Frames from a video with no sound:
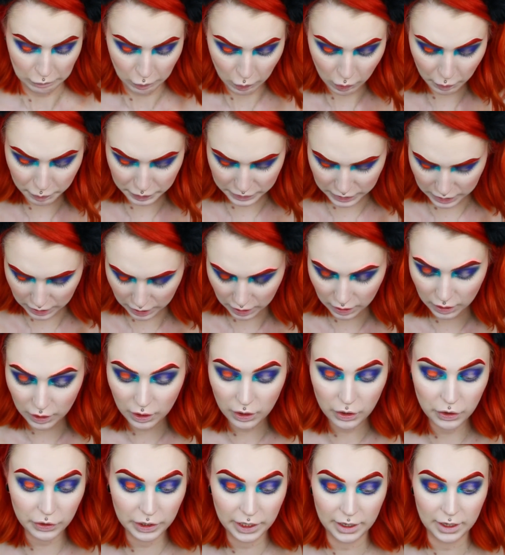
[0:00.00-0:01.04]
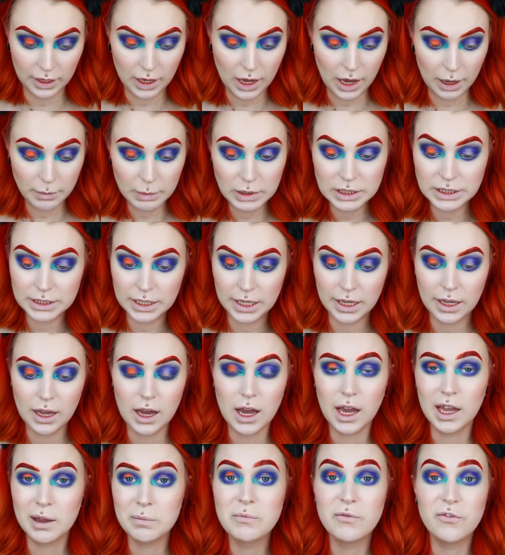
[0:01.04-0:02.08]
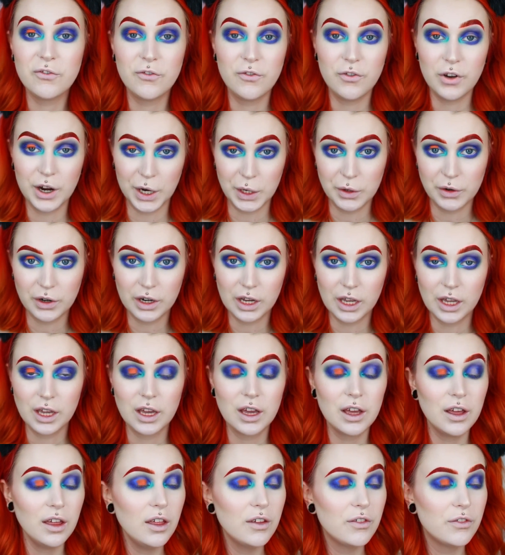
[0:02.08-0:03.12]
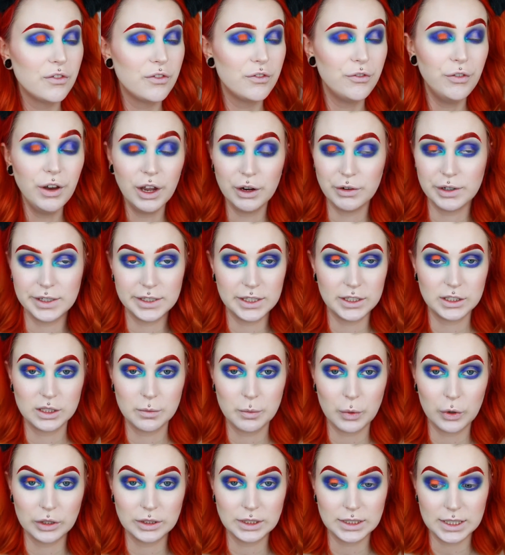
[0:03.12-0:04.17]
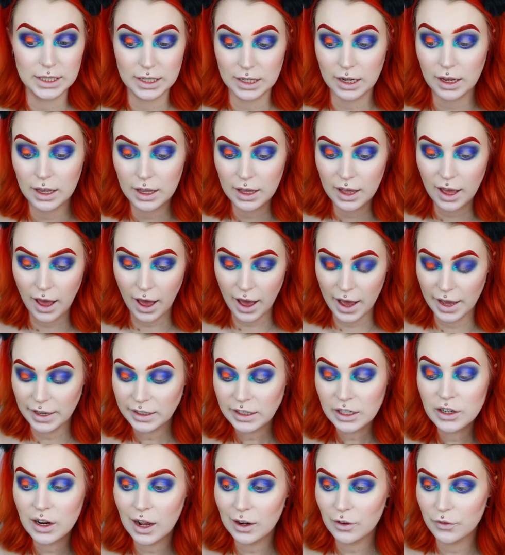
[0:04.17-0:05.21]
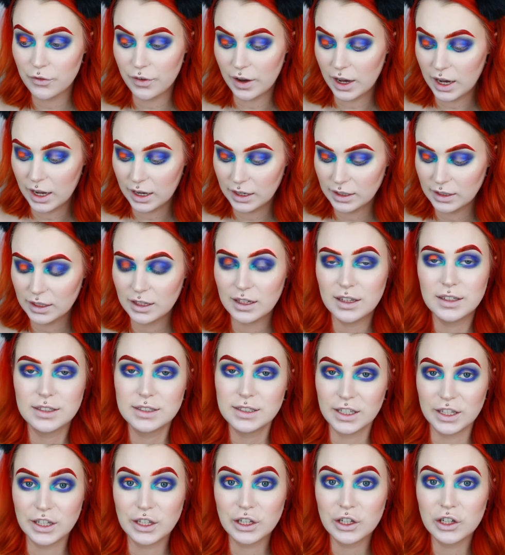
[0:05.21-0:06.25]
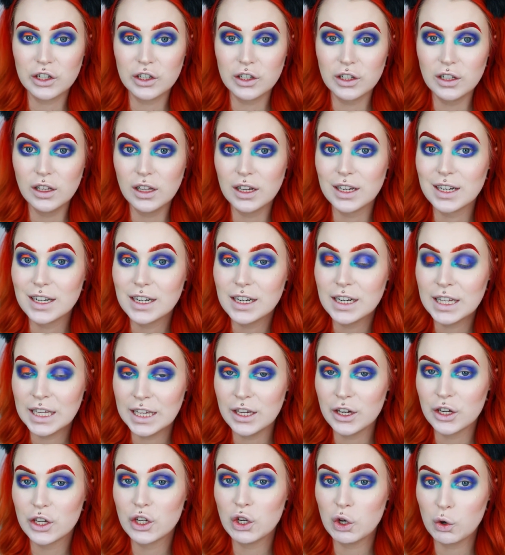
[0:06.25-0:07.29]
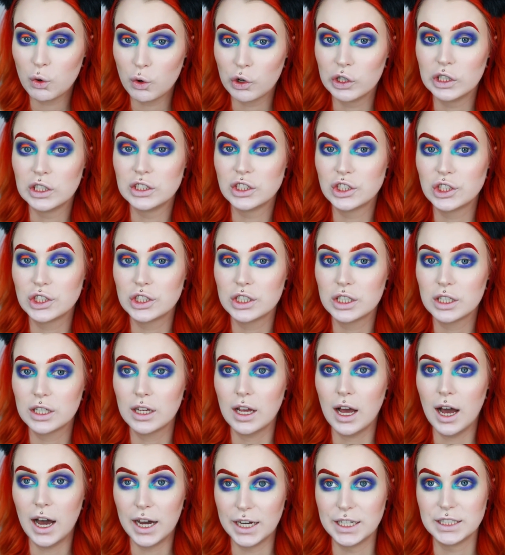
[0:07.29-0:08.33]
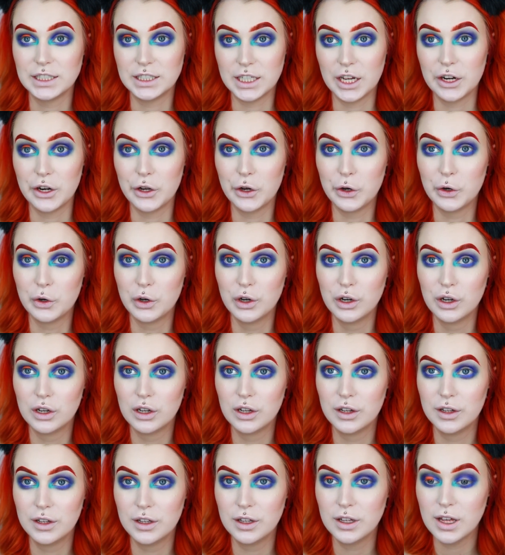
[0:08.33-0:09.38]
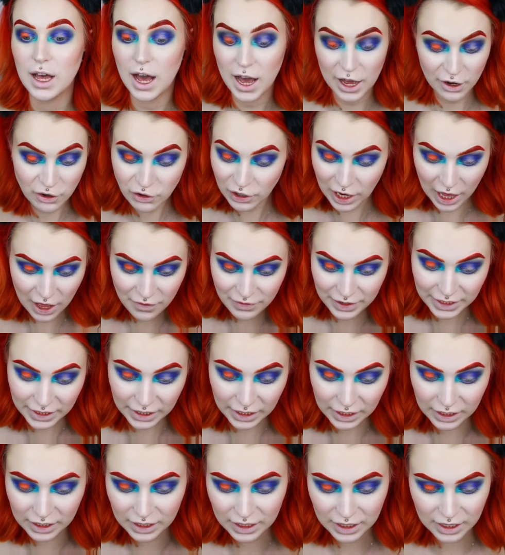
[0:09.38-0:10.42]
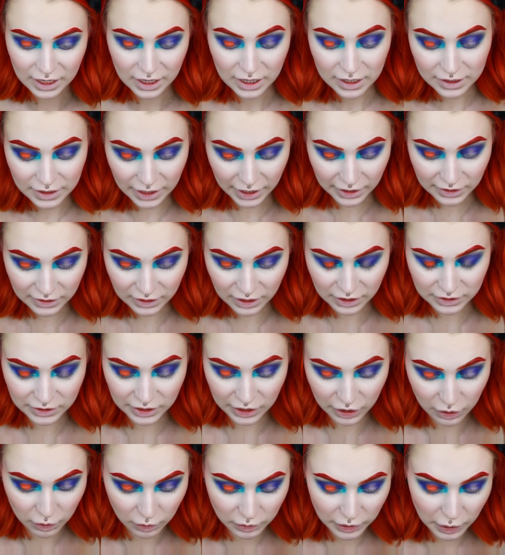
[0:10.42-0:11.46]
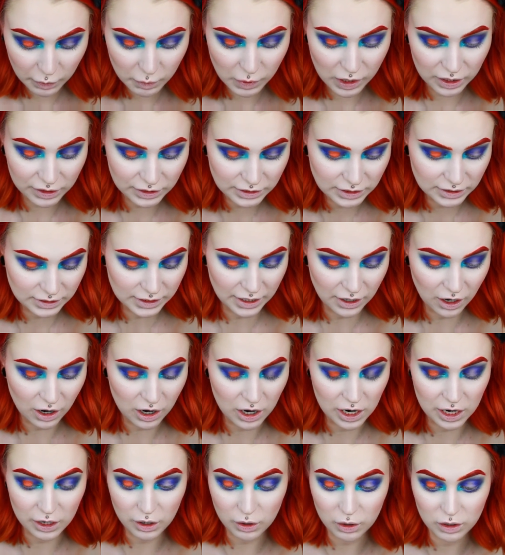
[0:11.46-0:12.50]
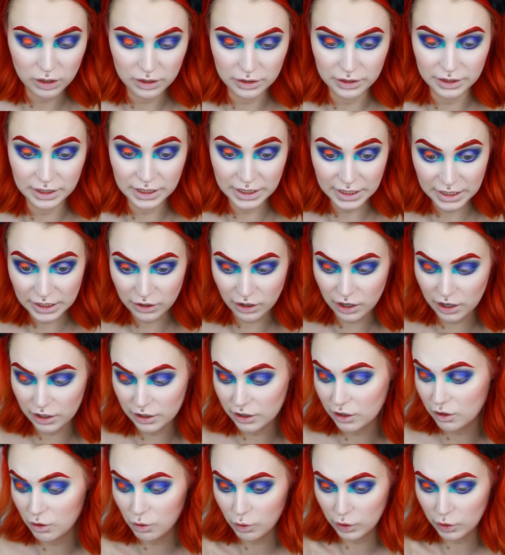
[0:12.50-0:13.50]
Oops. Okay, I must say I'm very, very disappointed. I cannot find a single neon orange eyeshadow. I don't have any. Like, the only ones that are neon